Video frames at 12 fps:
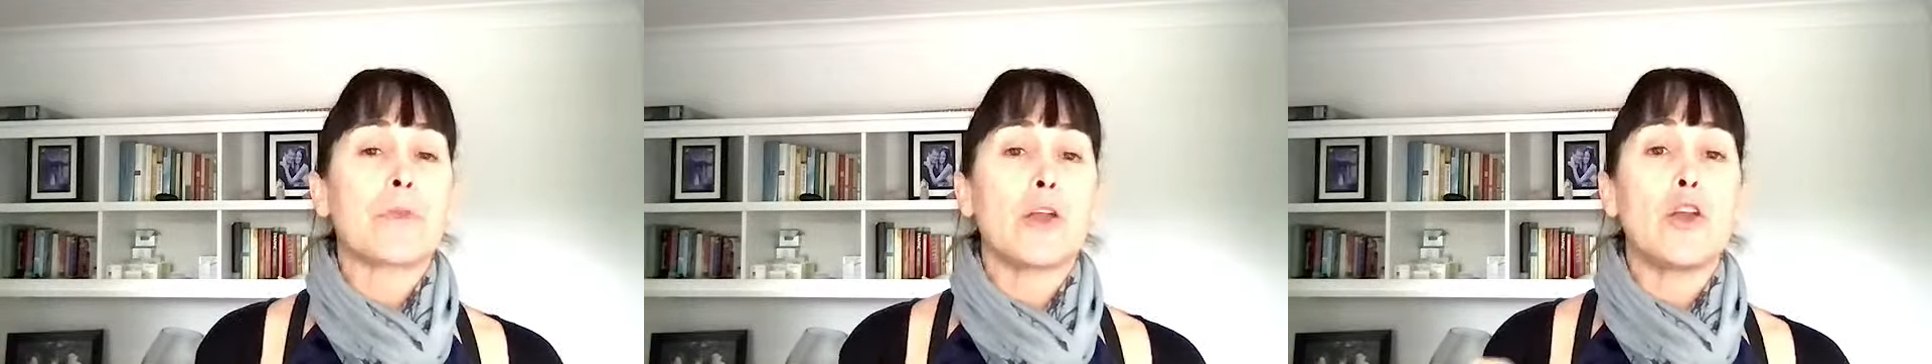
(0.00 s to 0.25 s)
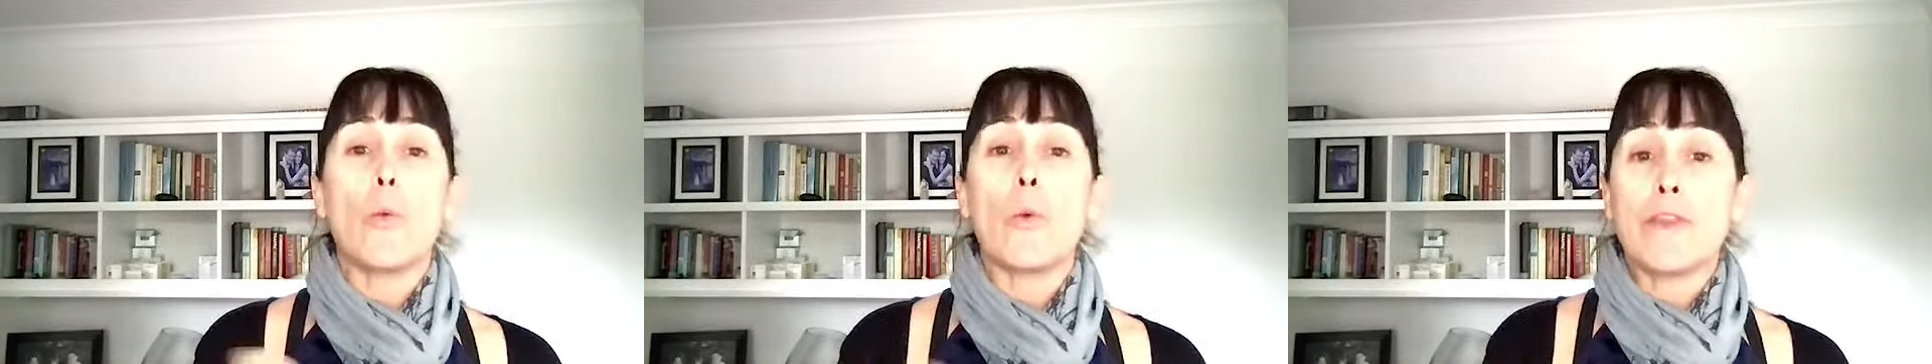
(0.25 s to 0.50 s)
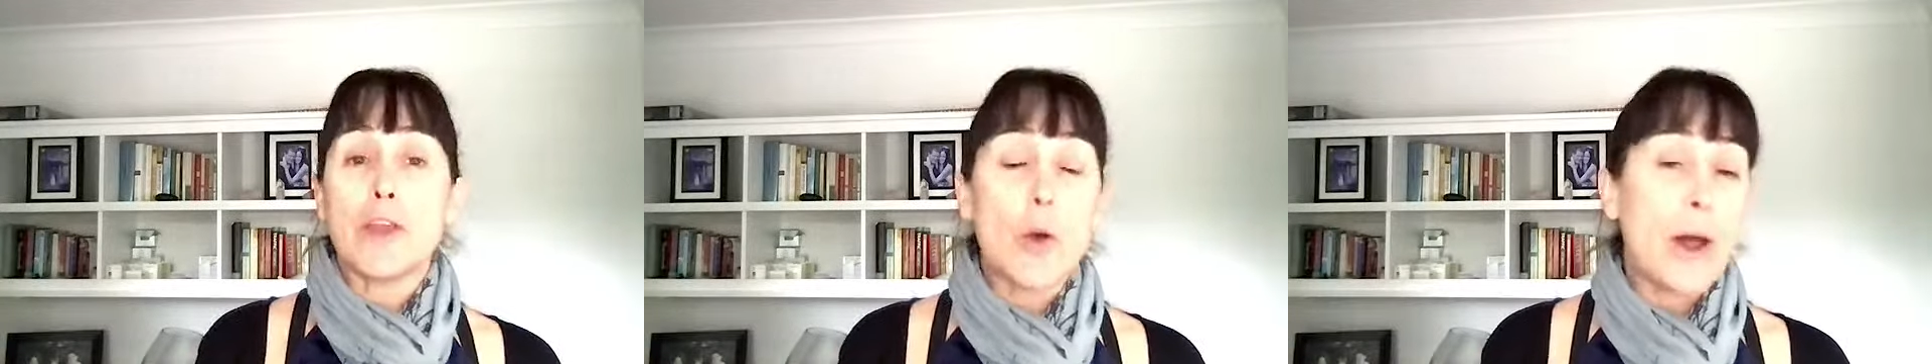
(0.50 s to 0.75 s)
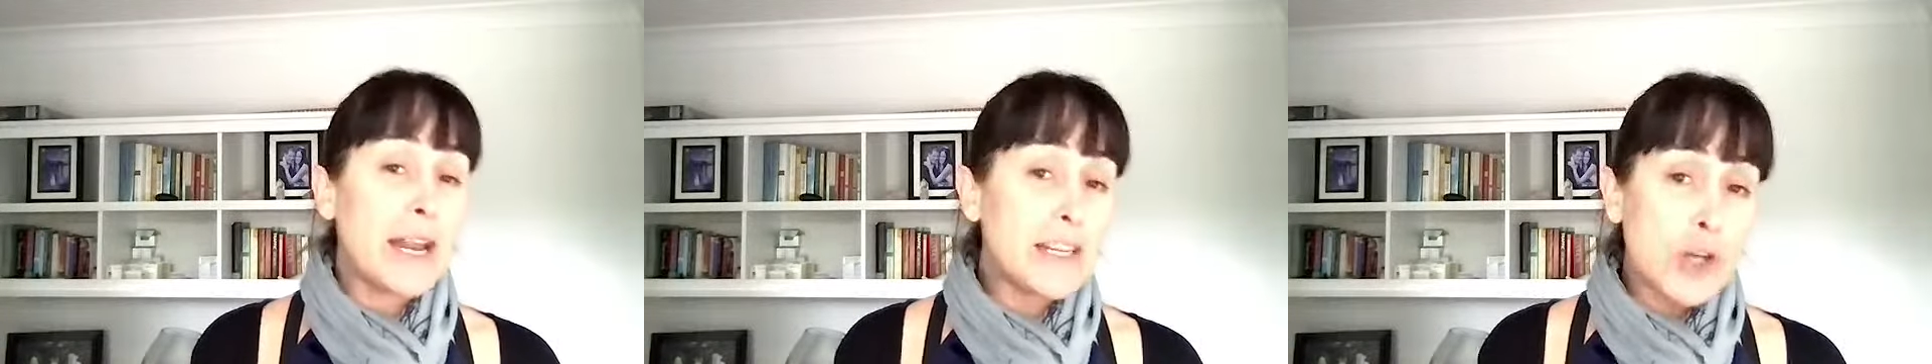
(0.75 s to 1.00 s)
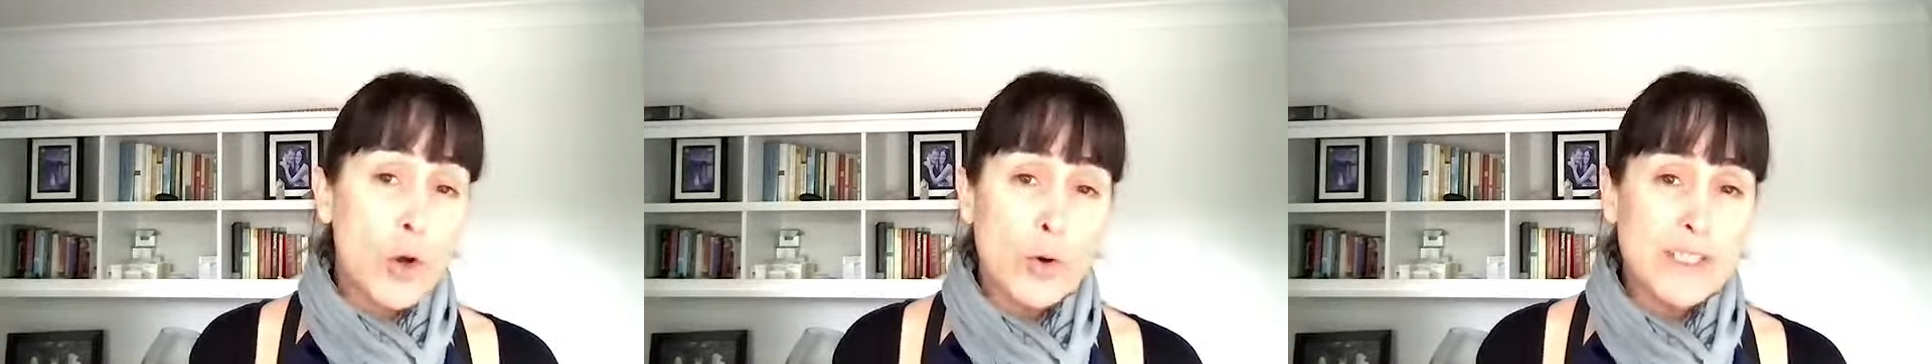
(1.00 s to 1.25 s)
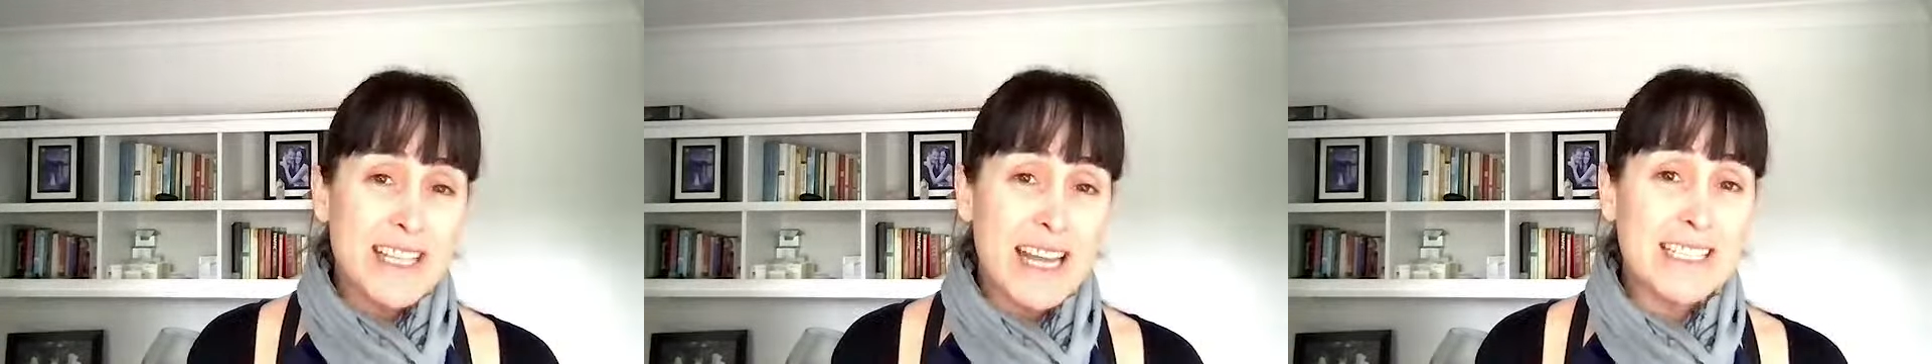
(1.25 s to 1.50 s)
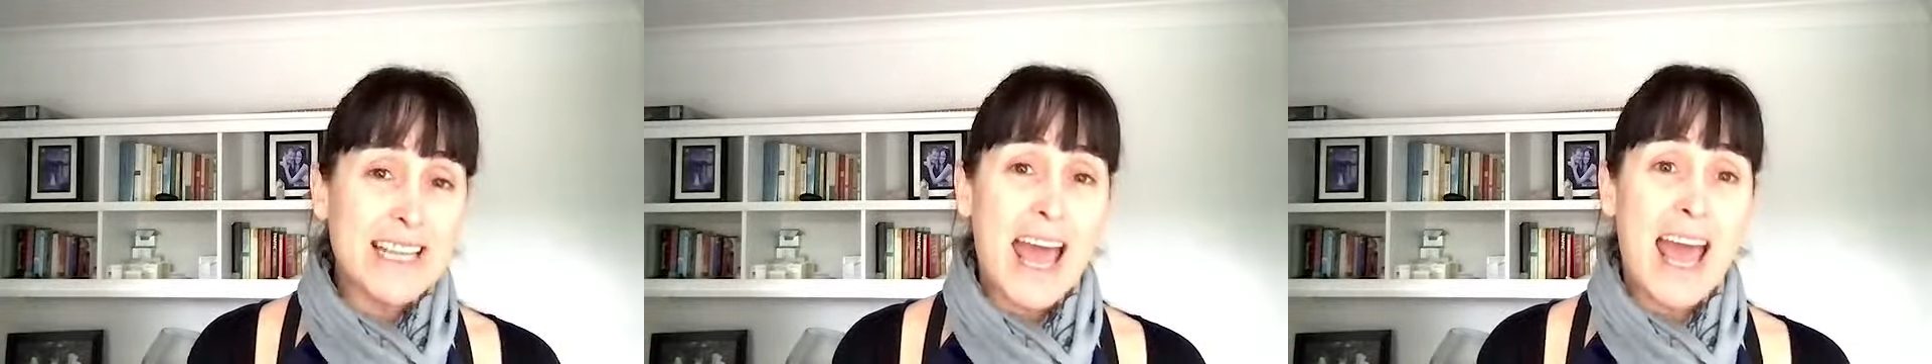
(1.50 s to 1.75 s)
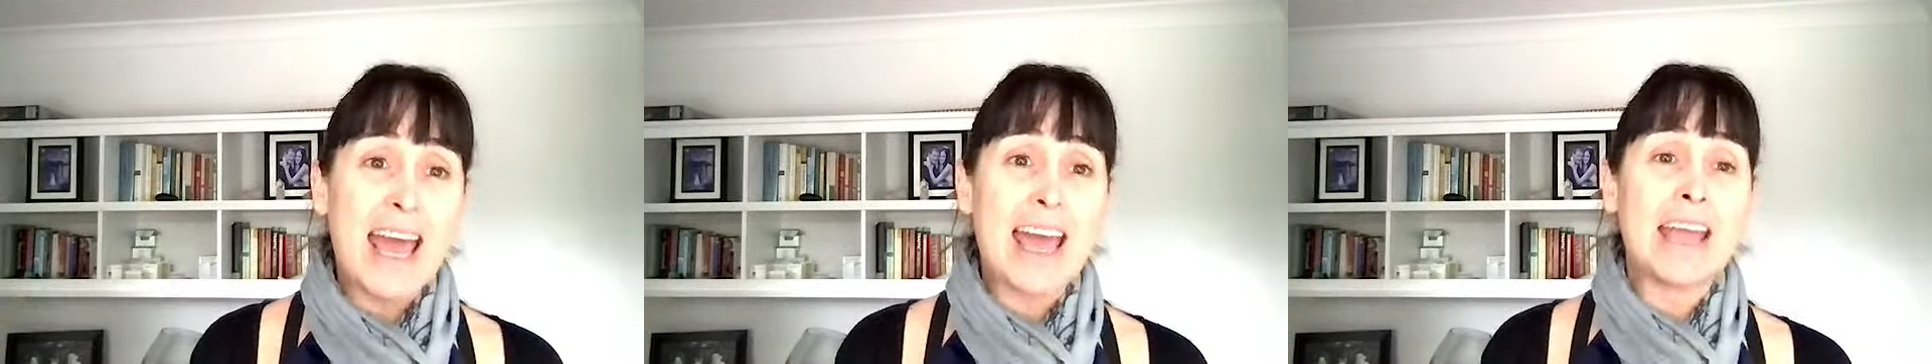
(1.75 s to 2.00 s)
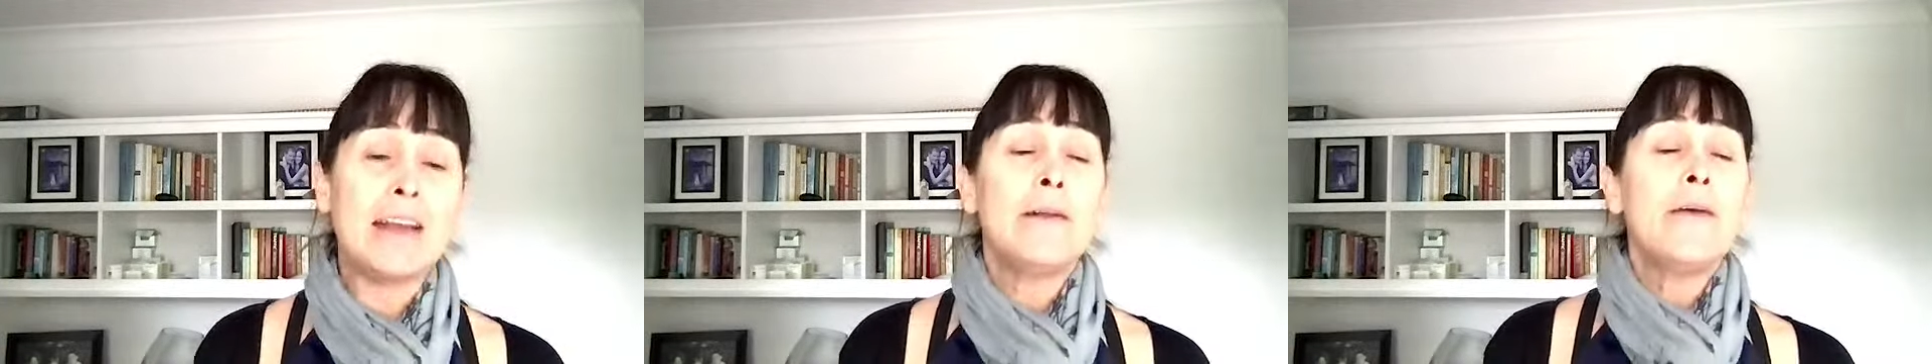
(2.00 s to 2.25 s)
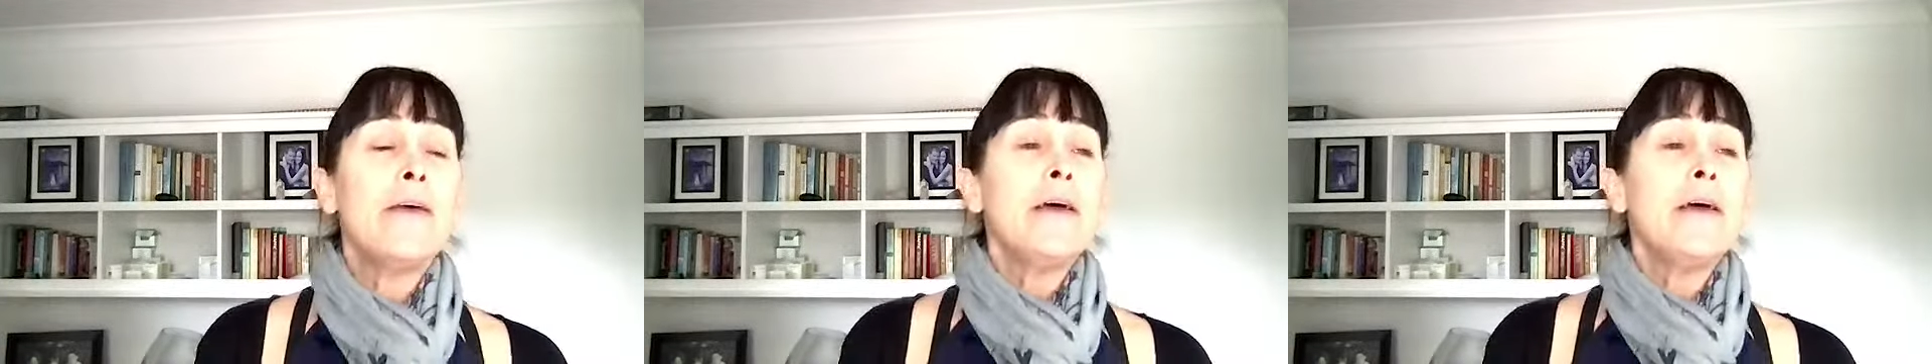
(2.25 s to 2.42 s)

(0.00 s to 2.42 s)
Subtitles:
whether you had intercourse that day.